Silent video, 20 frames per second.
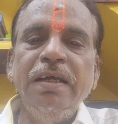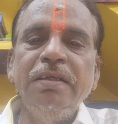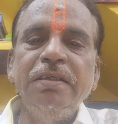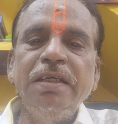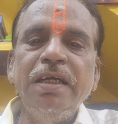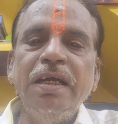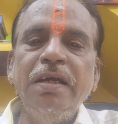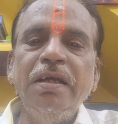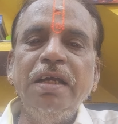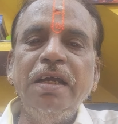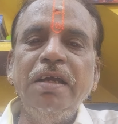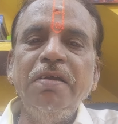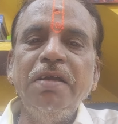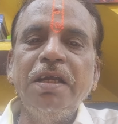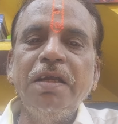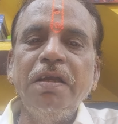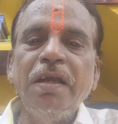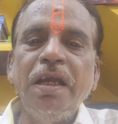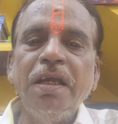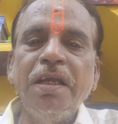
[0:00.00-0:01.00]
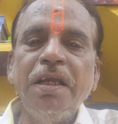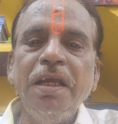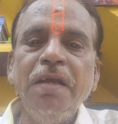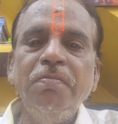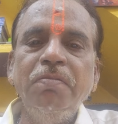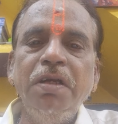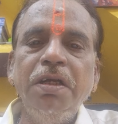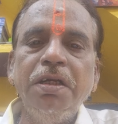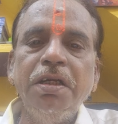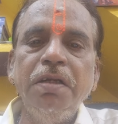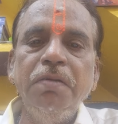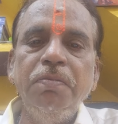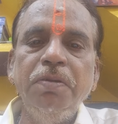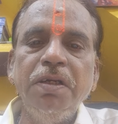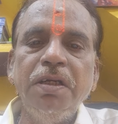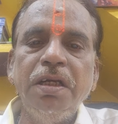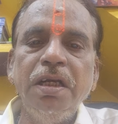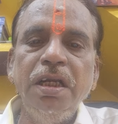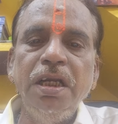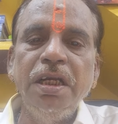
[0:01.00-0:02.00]
I, I came little
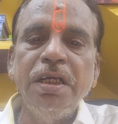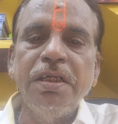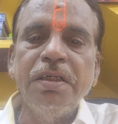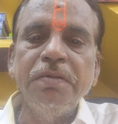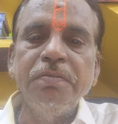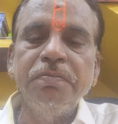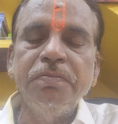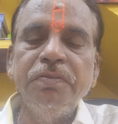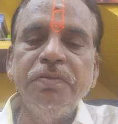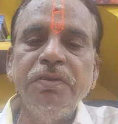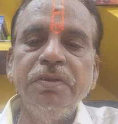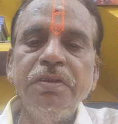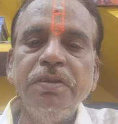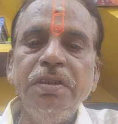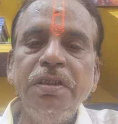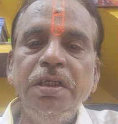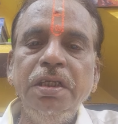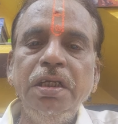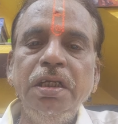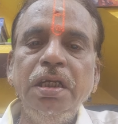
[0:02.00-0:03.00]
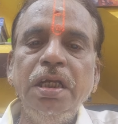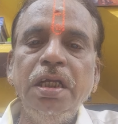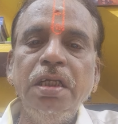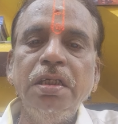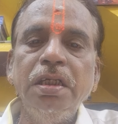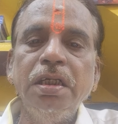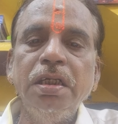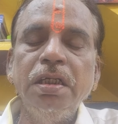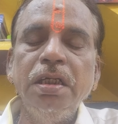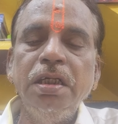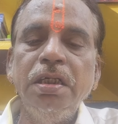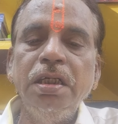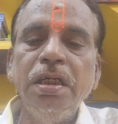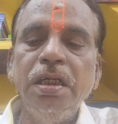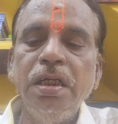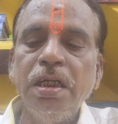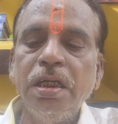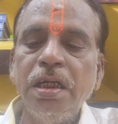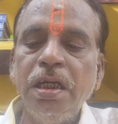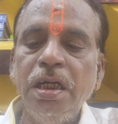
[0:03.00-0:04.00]
bit late. The,
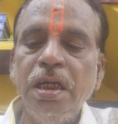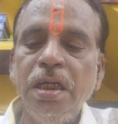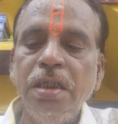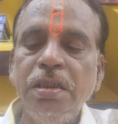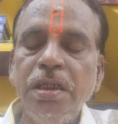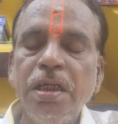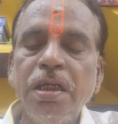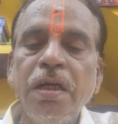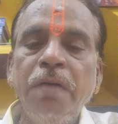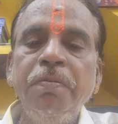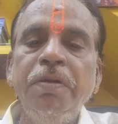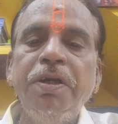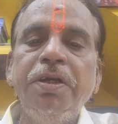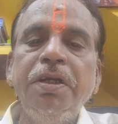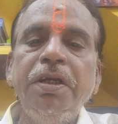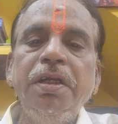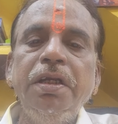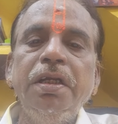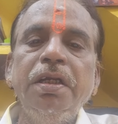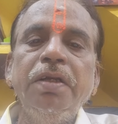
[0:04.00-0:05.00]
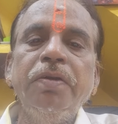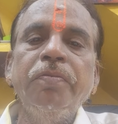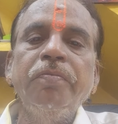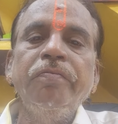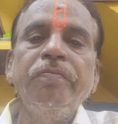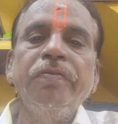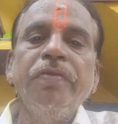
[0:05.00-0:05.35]
uh, the committee